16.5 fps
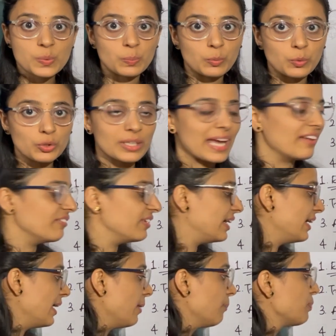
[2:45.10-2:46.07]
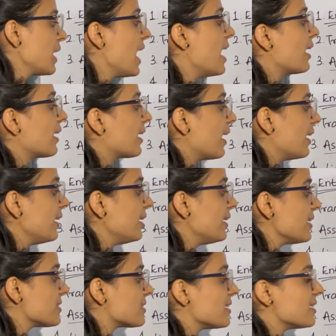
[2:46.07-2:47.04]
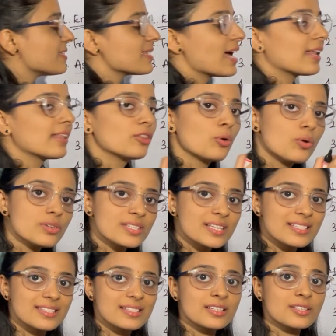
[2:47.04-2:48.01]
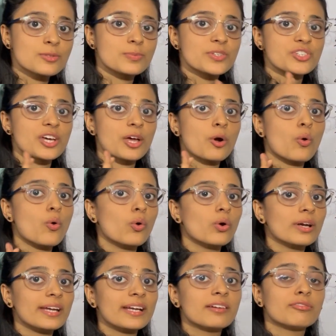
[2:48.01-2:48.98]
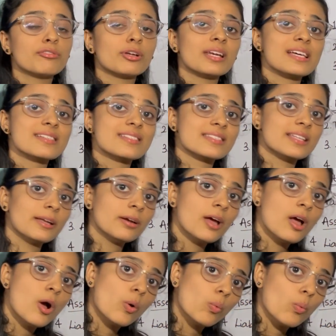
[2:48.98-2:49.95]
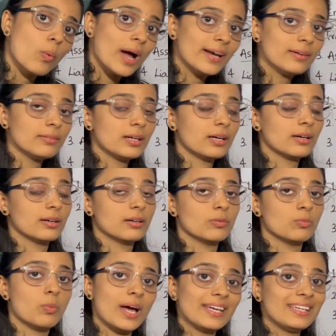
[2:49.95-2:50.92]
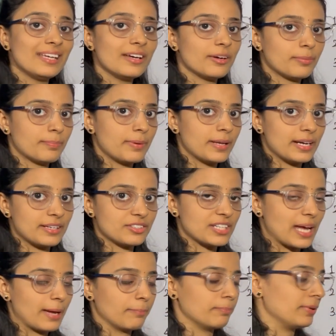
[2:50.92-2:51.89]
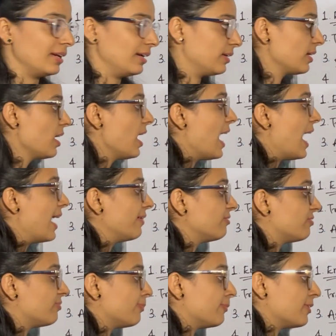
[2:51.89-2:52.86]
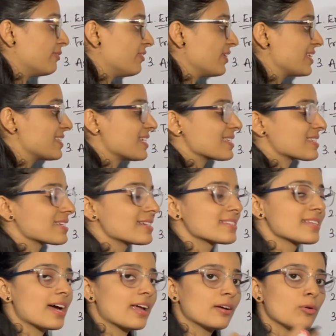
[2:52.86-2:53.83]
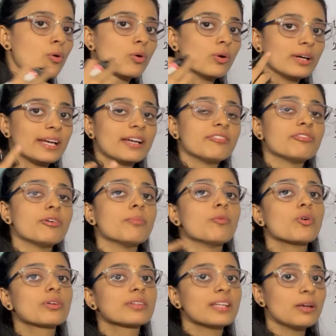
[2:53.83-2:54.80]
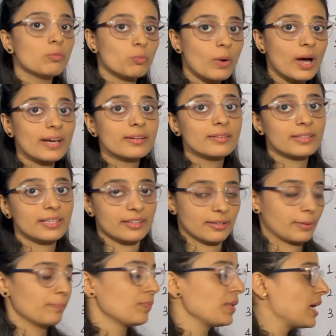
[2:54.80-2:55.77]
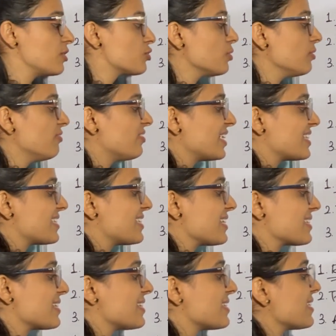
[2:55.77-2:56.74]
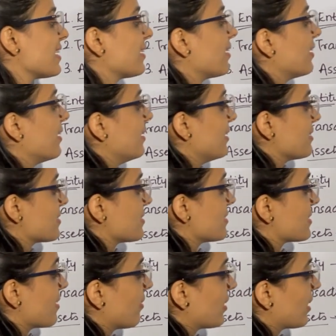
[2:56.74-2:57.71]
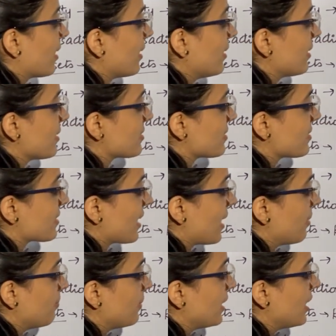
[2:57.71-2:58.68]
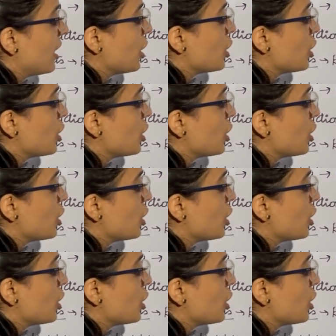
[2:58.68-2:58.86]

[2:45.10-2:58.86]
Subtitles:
smooth every day. Current assets are those assets which are holded for less than one year time period, and fixed assets are holded for more than 1 year. So fixed assets and current assets. Our current assets can be